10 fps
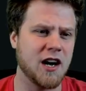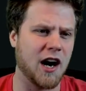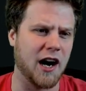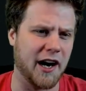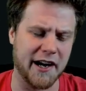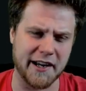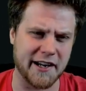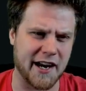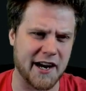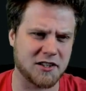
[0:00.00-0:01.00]
It
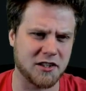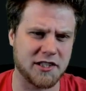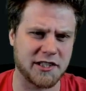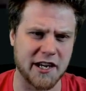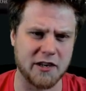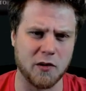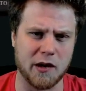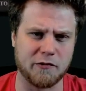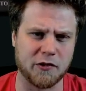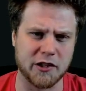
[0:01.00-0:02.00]
can actually set you
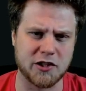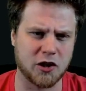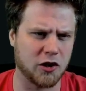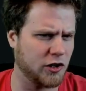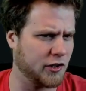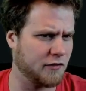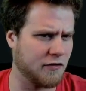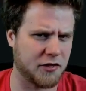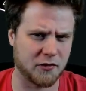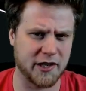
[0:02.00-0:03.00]
up for a turn
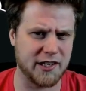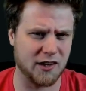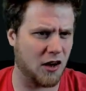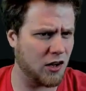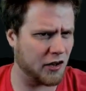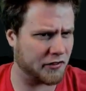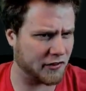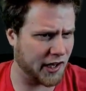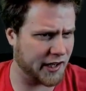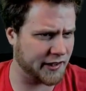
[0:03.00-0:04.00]
3 Lolth,
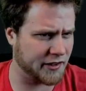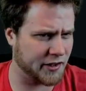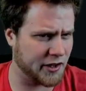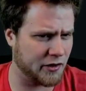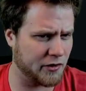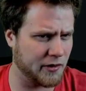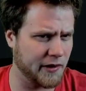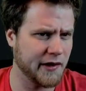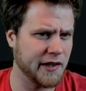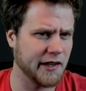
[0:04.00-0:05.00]
right? You can go
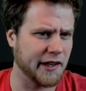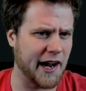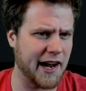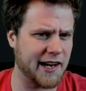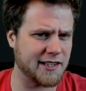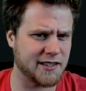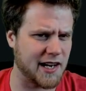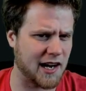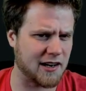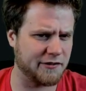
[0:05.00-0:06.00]
gas,
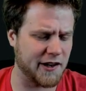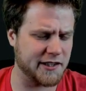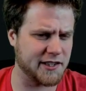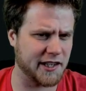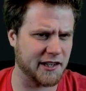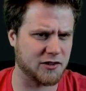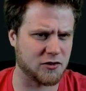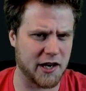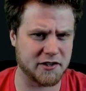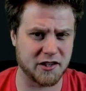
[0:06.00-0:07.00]
sacrifice it, get a
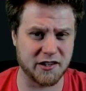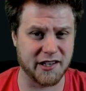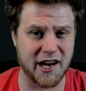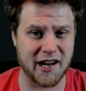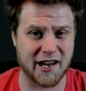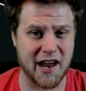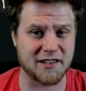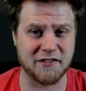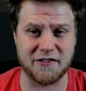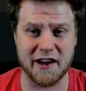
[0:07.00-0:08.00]
treasure, and yeah, cast
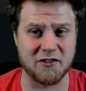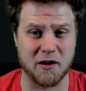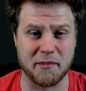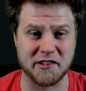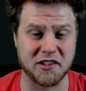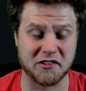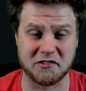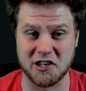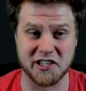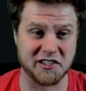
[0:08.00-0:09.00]
a 5-drop on turn
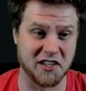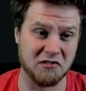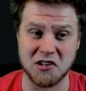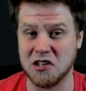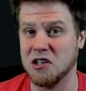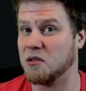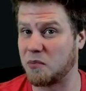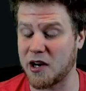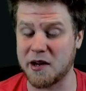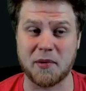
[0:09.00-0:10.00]
3. So
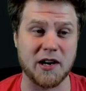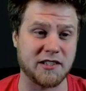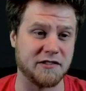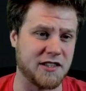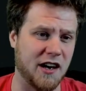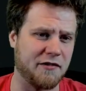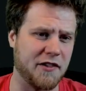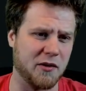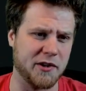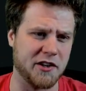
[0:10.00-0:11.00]
pretty impressive stuff
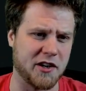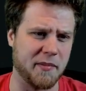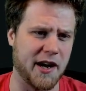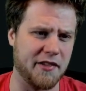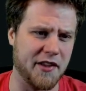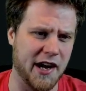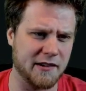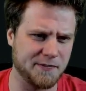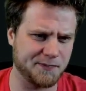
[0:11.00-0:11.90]
there when you combine that.